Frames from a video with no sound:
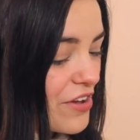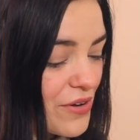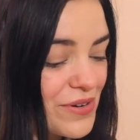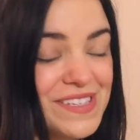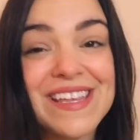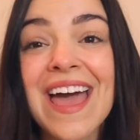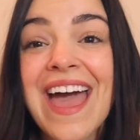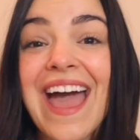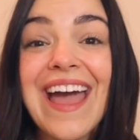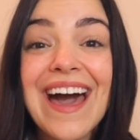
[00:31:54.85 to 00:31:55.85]
those
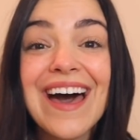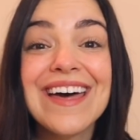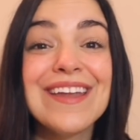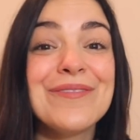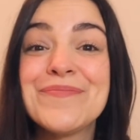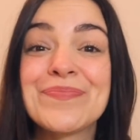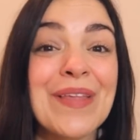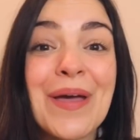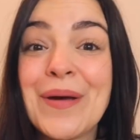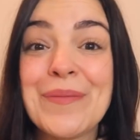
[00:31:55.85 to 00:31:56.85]
and
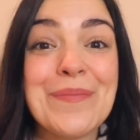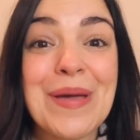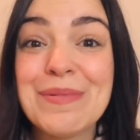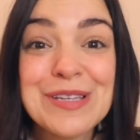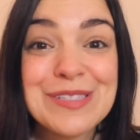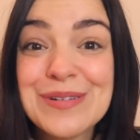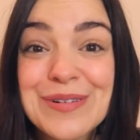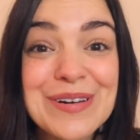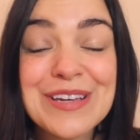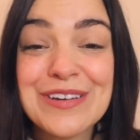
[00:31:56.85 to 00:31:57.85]
maybe
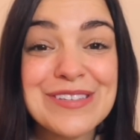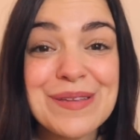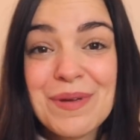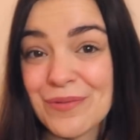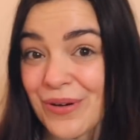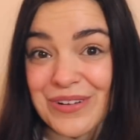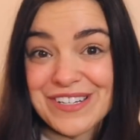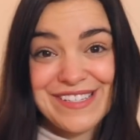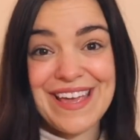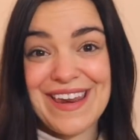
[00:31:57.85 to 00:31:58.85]
soon you'll see me
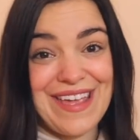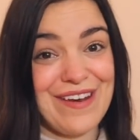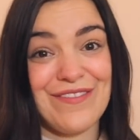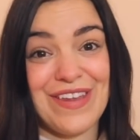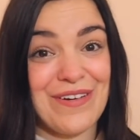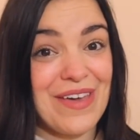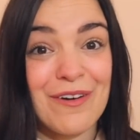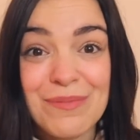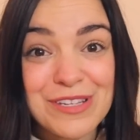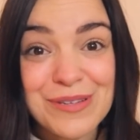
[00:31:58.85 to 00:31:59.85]
roller skating in a video.
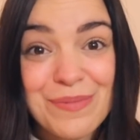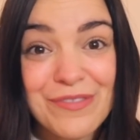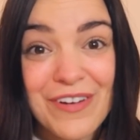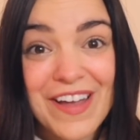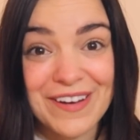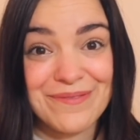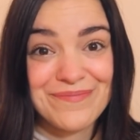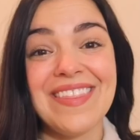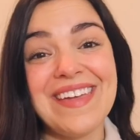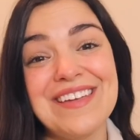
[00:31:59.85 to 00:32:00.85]
That would be super fun.
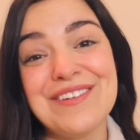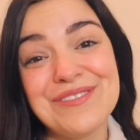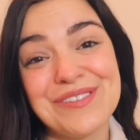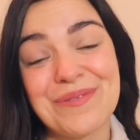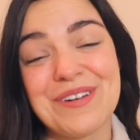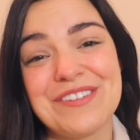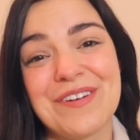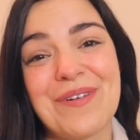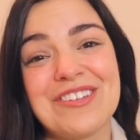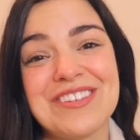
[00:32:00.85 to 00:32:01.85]
Thank you so much
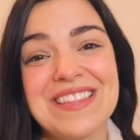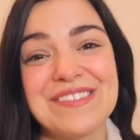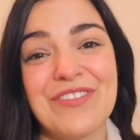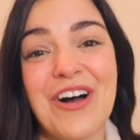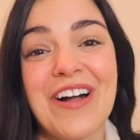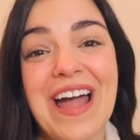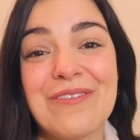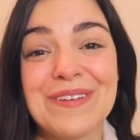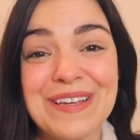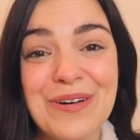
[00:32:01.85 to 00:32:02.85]
for watching this vlog. I
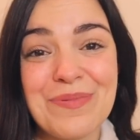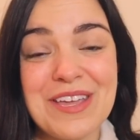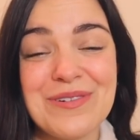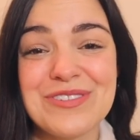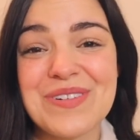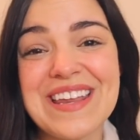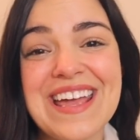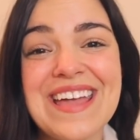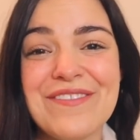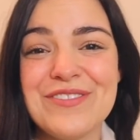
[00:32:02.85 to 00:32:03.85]
really hope that you enjoyed
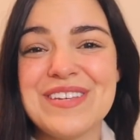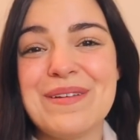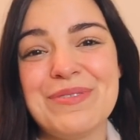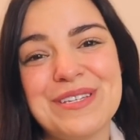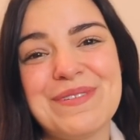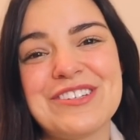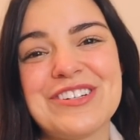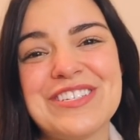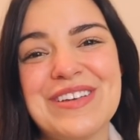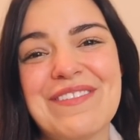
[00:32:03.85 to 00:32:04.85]
it. If you did, please make
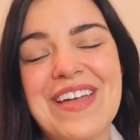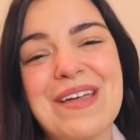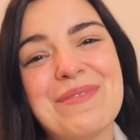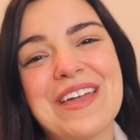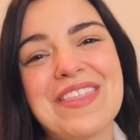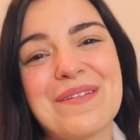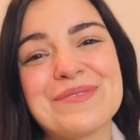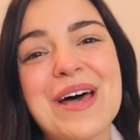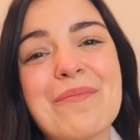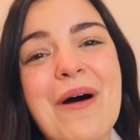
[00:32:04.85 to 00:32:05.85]
sure to give it a big
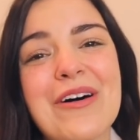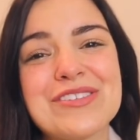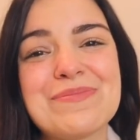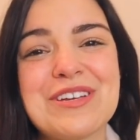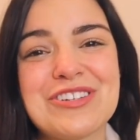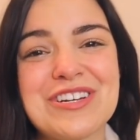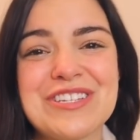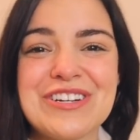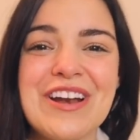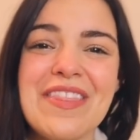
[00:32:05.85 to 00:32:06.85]
thumbs up. Also make sure
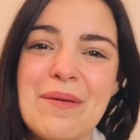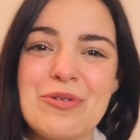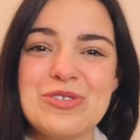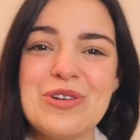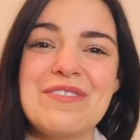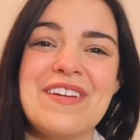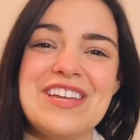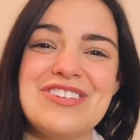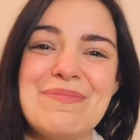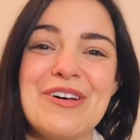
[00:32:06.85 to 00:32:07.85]
to turn on that post
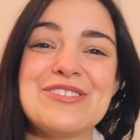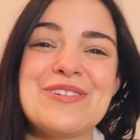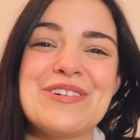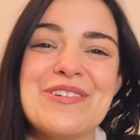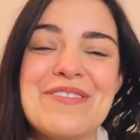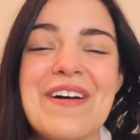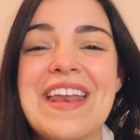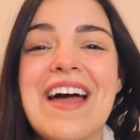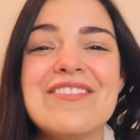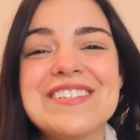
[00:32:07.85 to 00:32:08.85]
notification bell so you're
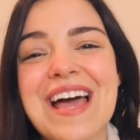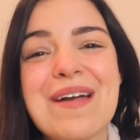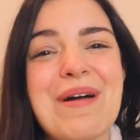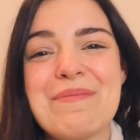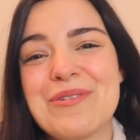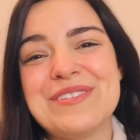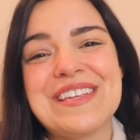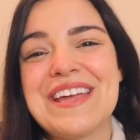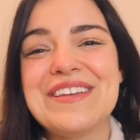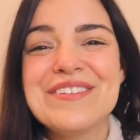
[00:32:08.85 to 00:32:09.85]
notified every time I
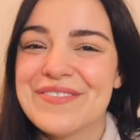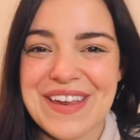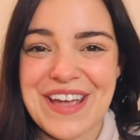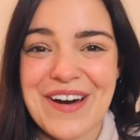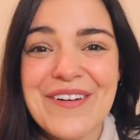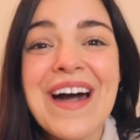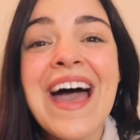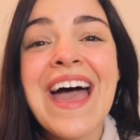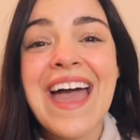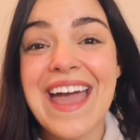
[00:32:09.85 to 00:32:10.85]
post a new video.
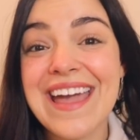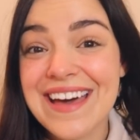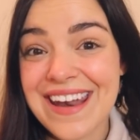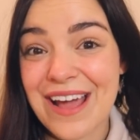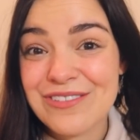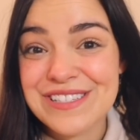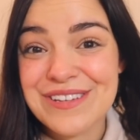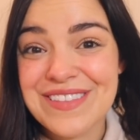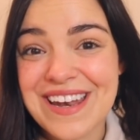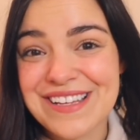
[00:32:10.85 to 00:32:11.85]
And I will
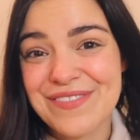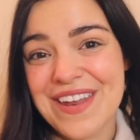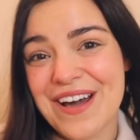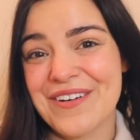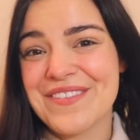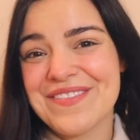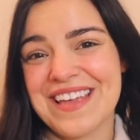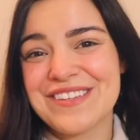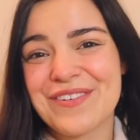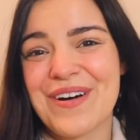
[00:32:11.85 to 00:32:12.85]
see you in the next video.
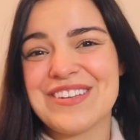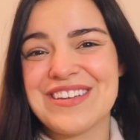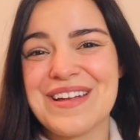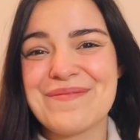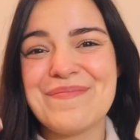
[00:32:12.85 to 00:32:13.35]
Thanks for watching.